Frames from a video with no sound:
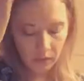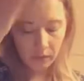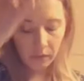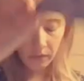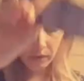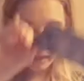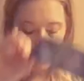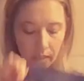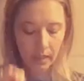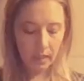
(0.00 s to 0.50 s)
All
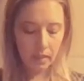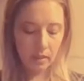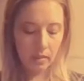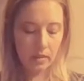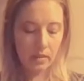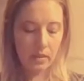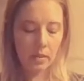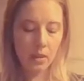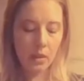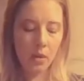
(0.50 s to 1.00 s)
right,
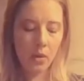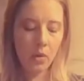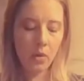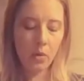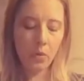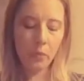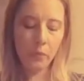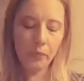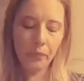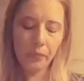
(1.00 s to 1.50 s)

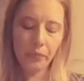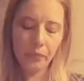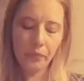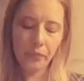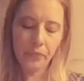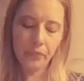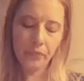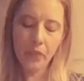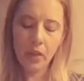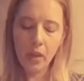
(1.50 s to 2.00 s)
so
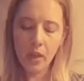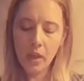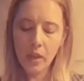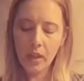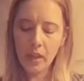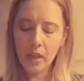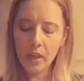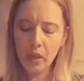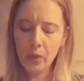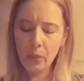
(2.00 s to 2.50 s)

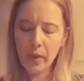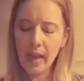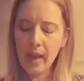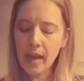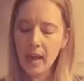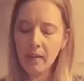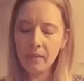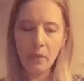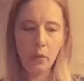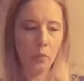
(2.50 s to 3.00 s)
here we
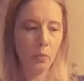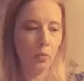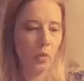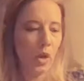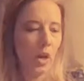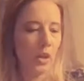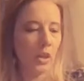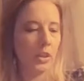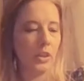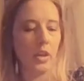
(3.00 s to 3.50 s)
have
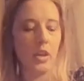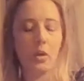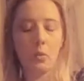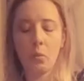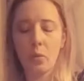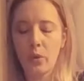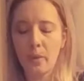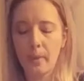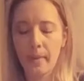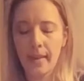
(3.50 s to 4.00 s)
a
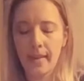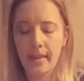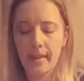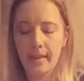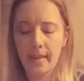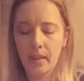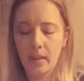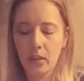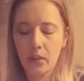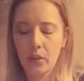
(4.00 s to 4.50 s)

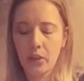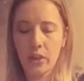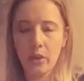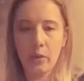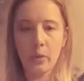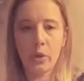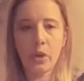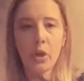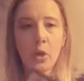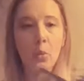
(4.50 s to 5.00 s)
woman, you
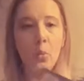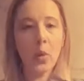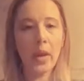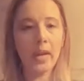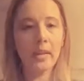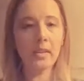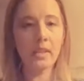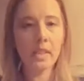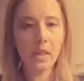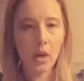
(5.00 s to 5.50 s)
know, her
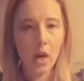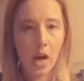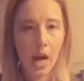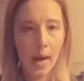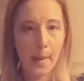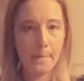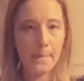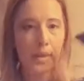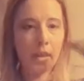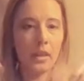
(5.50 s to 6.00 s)
wings are
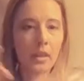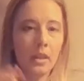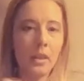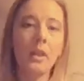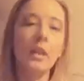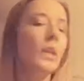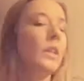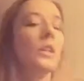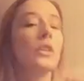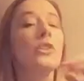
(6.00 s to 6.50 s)
up.
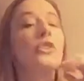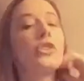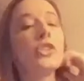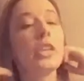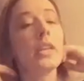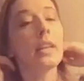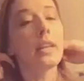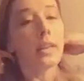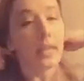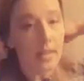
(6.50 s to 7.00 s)

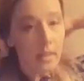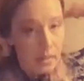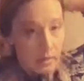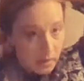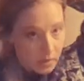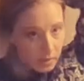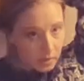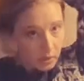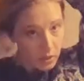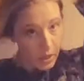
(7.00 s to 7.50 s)
She
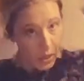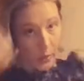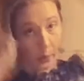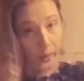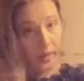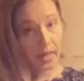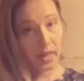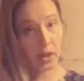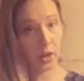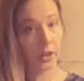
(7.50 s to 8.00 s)
is
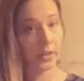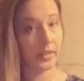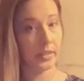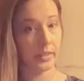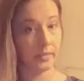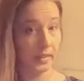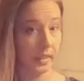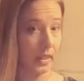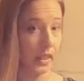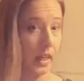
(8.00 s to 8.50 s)
knowing her
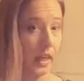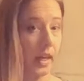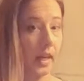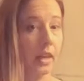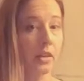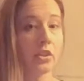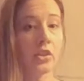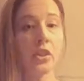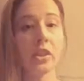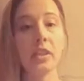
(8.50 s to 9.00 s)

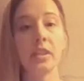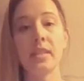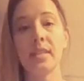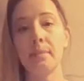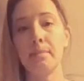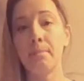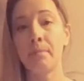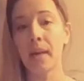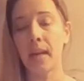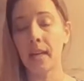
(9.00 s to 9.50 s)
divinity. She is
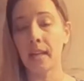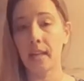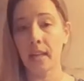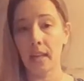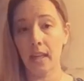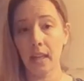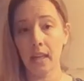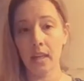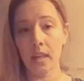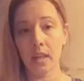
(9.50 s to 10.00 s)

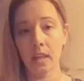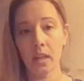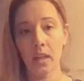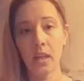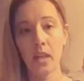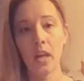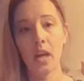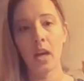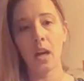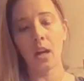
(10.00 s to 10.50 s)
embodying
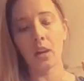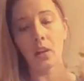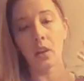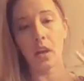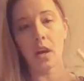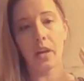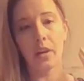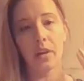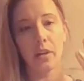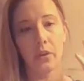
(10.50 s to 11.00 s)
a
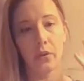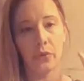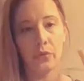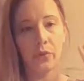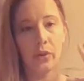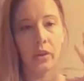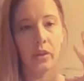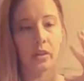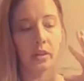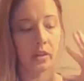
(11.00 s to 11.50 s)
lot of
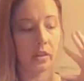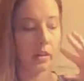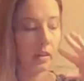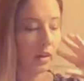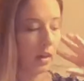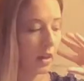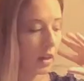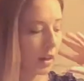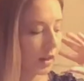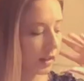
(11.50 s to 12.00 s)

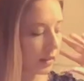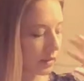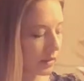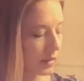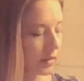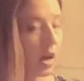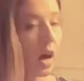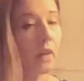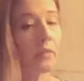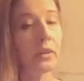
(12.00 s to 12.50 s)
her
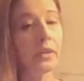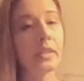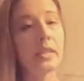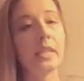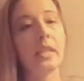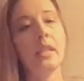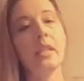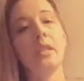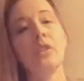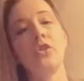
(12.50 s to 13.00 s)

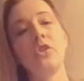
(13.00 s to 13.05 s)
sovereignty.